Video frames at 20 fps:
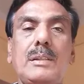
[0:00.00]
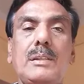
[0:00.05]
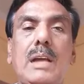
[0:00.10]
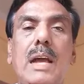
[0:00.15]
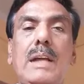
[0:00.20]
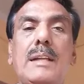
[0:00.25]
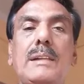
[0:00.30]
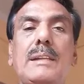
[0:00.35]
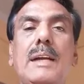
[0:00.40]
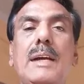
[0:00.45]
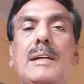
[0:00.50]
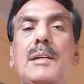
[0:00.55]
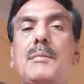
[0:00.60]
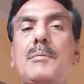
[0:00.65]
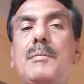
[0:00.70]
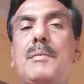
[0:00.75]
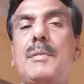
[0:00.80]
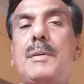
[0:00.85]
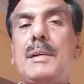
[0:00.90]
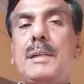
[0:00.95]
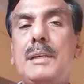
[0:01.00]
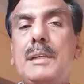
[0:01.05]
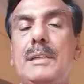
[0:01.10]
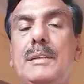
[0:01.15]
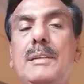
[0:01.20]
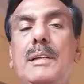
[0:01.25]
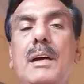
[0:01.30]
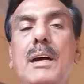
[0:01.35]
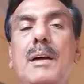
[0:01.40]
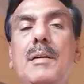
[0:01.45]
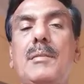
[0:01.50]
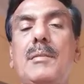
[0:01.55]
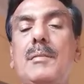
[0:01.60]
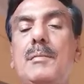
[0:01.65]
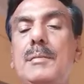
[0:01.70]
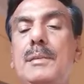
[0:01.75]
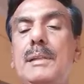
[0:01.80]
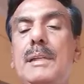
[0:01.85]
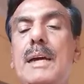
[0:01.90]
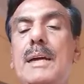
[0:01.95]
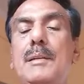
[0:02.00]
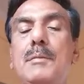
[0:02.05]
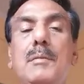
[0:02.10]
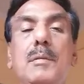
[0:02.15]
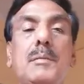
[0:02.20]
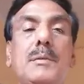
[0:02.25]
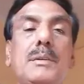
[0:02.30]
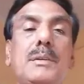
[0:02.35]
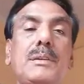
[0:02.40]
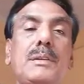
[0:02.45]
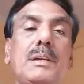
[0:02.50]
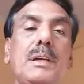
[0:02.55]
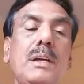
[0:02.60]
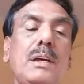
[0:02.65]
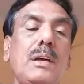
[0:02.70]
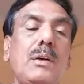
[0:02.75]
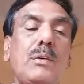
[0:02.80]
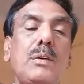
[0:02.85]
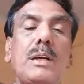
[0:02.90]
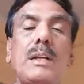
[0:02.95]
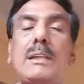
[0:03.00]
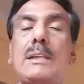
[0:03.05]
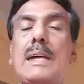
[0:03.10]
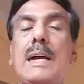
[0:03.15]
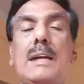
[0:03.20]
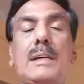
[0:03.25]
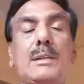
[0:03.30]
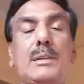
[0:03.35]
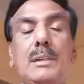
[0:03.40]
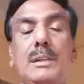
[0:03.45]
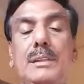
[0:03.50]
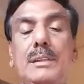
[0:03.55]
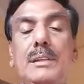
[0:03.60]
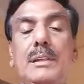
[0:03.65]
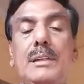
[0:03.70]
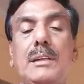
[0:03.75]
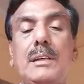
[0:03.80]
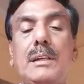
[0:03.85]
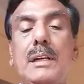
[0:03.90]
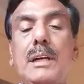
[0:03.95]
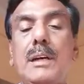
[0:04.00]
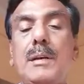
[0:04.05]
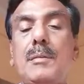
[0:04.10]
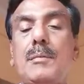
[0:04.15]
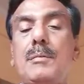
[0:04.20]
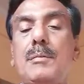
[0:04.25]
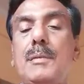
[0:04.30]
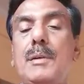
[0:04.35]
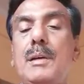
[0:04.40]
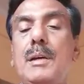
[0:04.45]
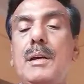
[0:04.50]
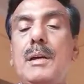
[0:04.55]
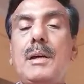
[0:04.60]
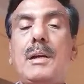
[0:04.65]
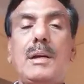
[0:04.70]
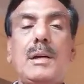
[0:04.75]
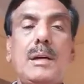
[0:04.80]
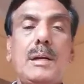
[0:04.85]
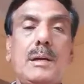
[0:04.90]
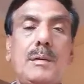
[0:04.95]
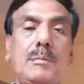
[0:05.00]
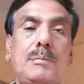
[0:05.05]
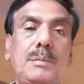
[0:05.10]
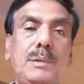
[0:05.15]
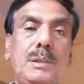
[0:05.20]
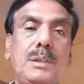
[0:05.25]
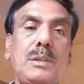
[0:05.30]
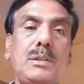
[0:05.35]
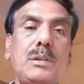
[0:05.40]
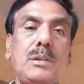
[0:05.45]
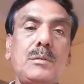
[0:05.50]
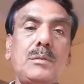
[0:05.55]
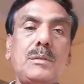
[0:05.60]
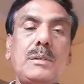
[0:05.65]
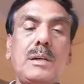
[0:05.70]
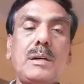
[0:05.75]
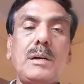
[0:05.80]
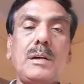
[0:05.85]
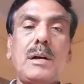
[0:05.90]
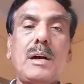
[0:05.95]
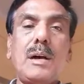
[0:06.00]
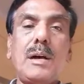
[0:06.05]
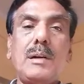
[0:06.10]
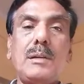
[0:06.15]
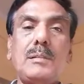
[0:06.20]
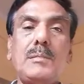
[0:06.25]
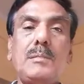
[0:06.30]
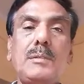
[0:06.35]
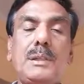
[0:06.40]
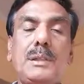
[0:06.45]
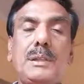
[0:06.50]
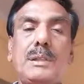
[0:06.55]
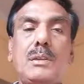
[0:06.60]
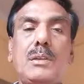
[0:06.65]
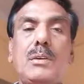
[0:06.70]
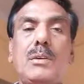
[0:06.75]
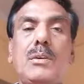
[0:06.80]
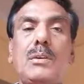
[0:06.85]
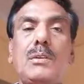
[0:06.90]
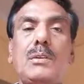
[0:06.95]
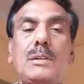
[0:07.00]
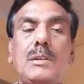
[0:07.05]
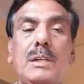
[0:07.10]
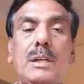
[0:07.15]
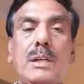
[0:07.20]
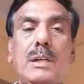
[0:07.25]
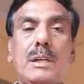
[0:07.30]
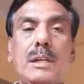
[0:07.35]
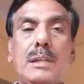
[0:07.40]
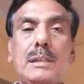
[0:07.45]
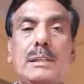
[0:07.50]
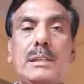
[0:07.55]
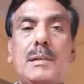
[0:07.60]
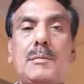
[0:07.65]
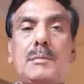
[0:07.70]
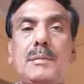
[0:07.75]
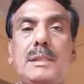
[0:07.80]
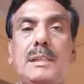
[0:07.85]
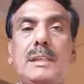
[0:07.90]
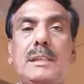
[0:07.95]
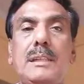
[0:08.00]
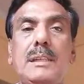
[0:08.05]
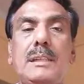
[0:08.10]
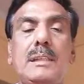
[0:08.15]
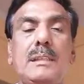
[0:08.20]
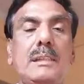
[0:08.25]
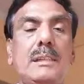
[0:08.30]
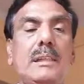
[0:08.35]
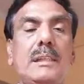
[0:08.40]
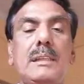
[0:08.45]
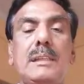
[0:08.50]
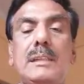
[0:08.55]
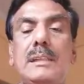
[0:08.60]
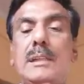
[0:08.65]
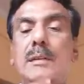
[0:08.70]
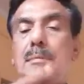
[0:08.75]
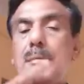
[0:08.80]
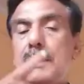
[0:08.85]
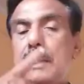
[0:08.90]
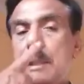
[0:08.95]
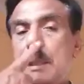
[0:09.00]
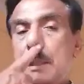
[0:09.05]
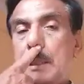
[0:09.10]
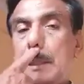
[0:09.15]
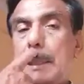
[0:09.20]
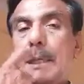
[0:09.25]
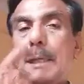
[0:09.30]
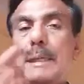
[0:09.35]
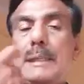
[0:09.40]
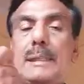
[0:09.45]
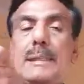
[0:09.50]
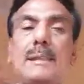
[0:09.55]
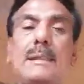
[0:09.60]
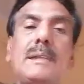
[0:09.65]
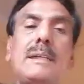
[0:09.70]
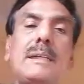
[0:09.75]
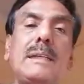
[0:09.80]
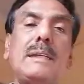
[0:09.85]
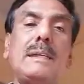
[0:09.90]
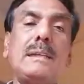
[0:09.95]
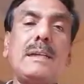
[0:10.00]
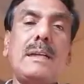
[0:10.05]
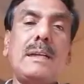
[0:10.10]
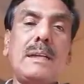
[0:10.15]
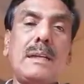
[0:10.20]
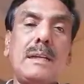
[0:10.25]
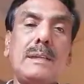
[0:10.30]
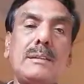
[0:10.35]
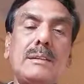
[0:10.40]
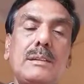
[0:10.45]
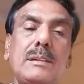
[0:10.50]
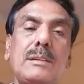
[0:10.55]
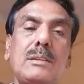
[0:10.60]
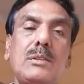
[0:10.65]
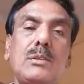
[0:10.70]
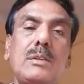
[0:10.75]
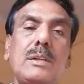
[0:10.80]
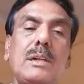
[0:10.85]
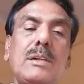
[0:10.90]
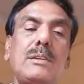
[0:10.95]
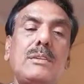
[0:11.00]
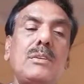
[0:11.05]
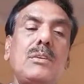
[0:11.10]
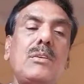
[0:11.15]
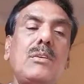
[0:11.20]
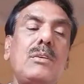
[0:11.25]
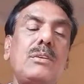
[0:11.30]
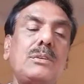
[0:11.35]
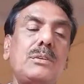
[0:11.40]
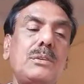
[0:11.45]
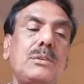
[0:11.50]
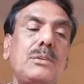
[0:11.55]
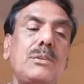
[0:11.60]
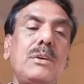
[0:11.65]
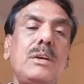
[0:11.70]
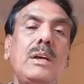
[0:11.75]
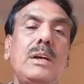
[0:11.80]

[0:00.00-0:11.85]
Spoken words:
and that is the that may be the, okay, that is the beat of the heartbeat, or something is there in the lungs, so that is also,